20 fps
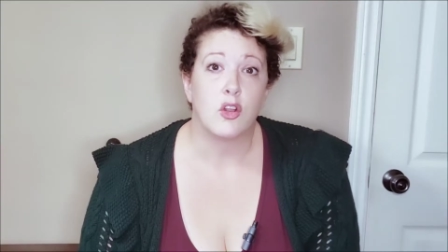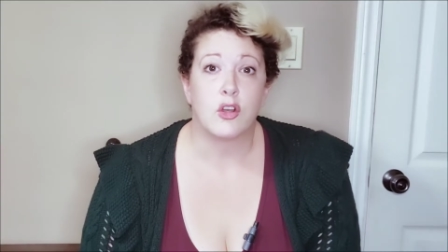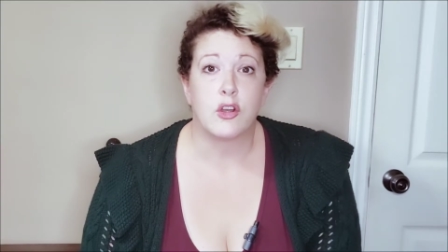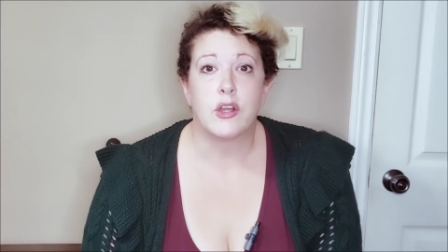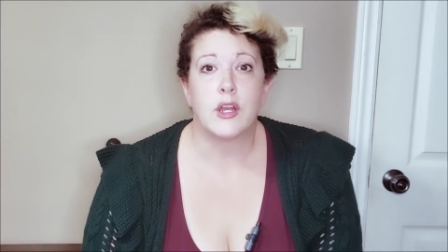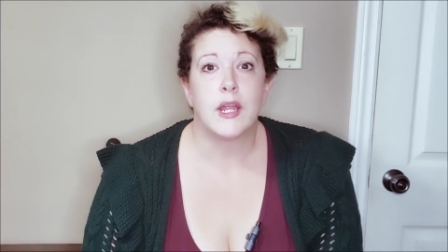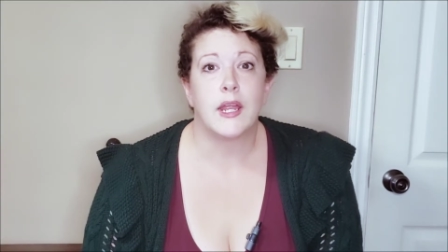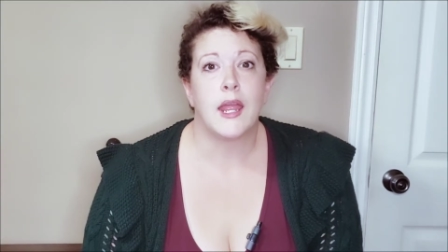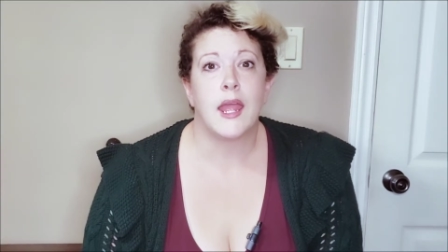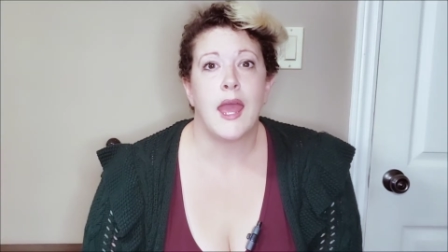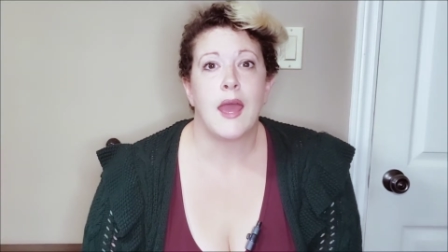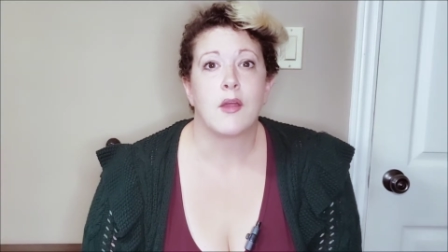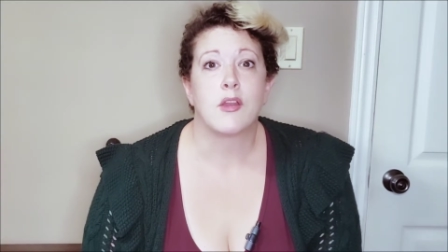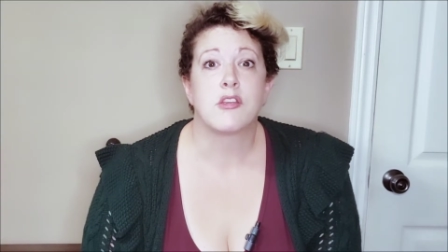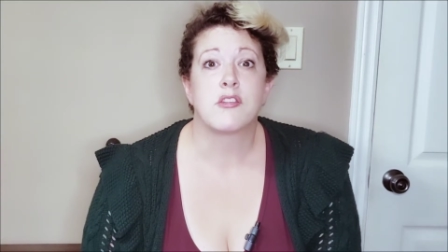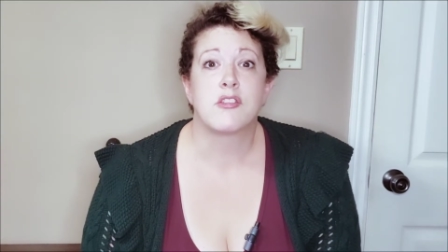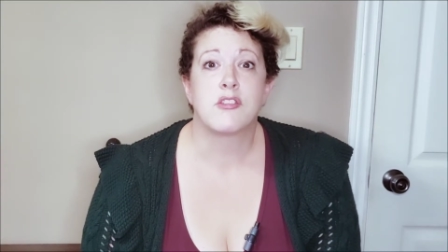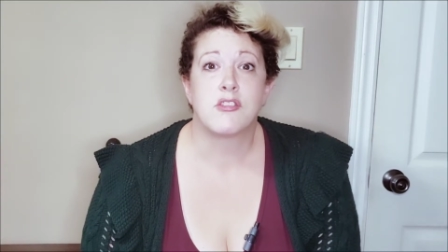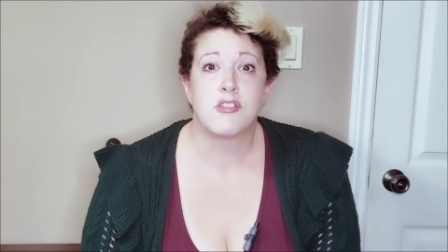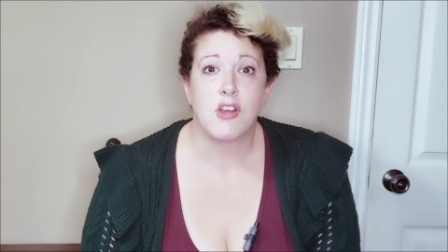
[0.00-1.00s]
Learning how
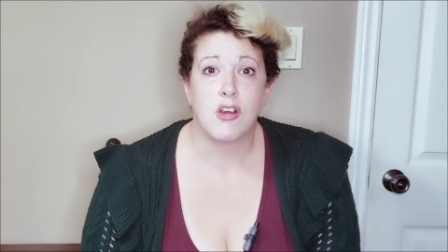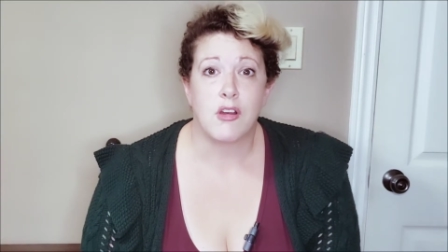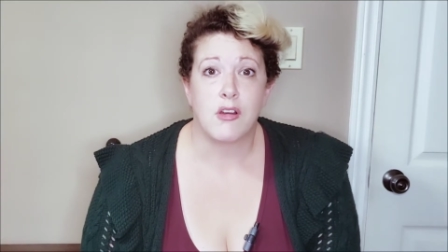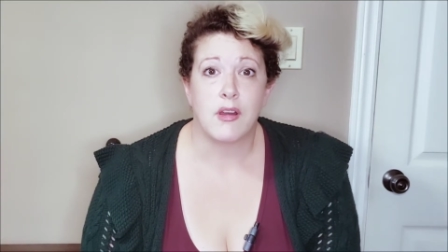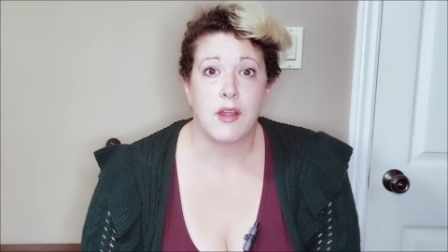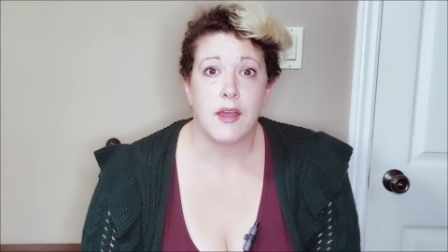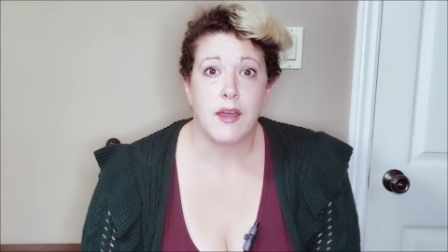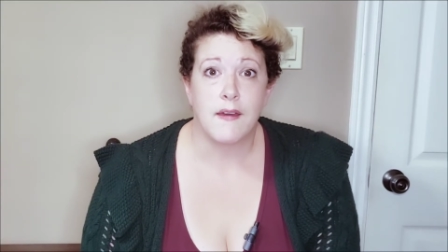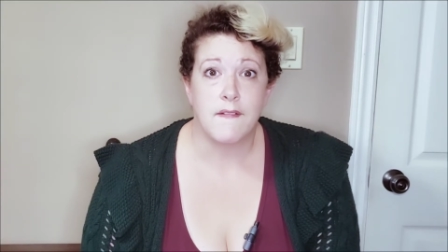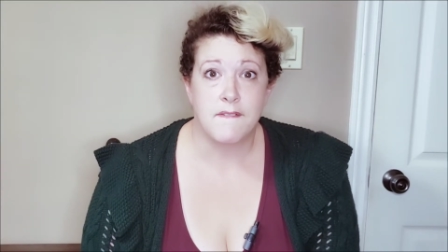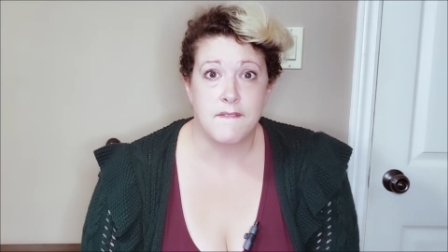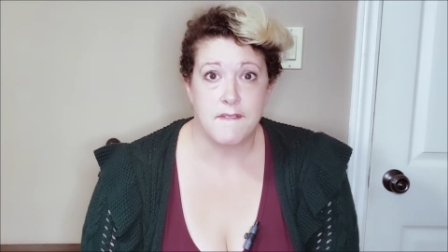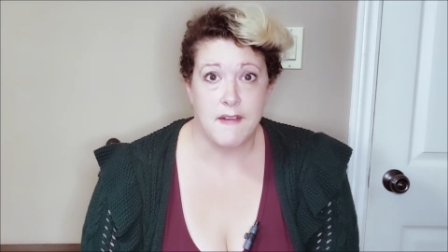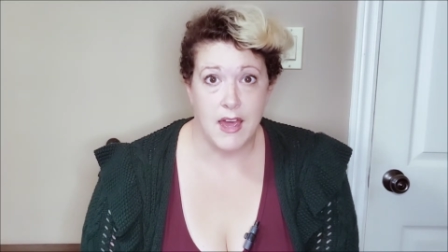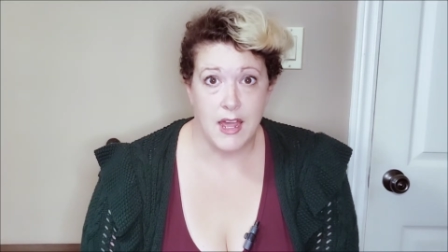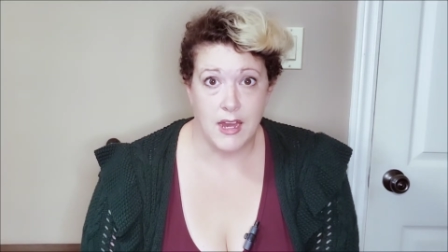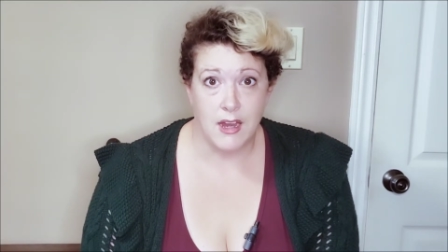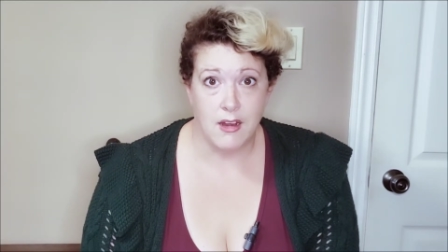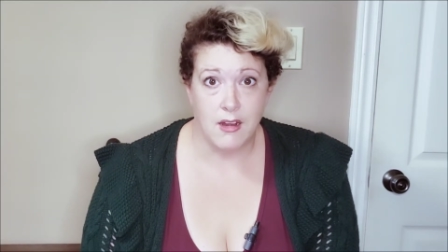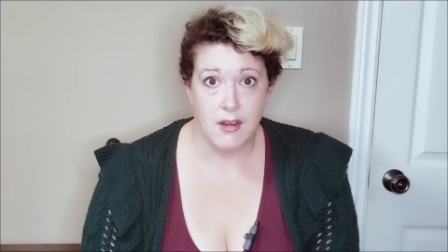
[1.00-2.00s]
to start a
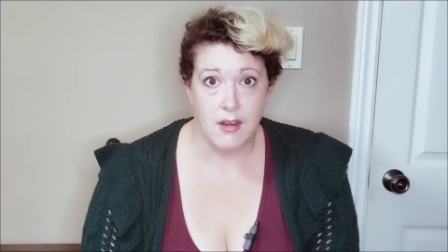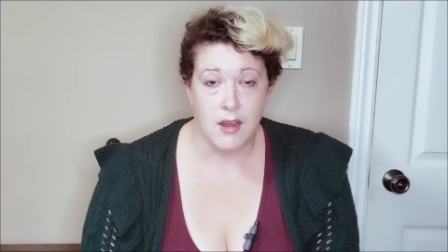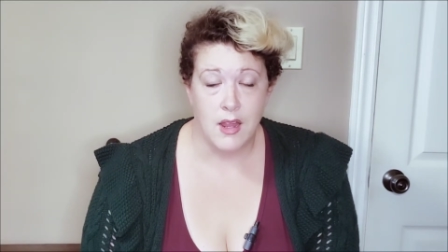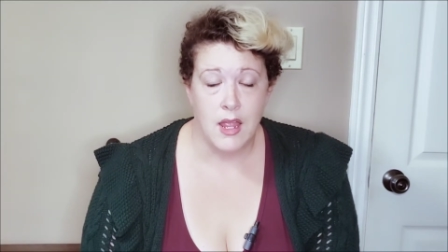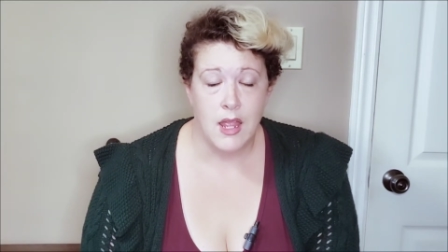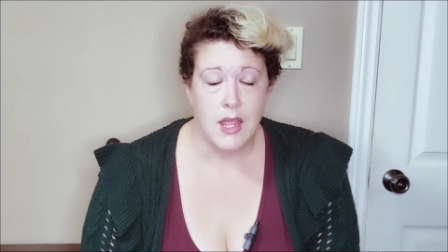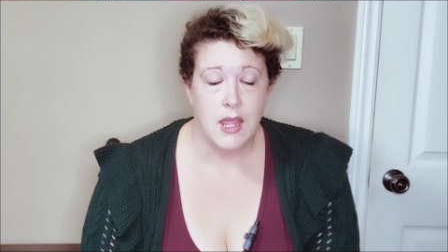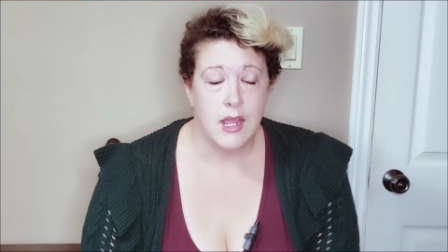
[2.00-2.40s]
fire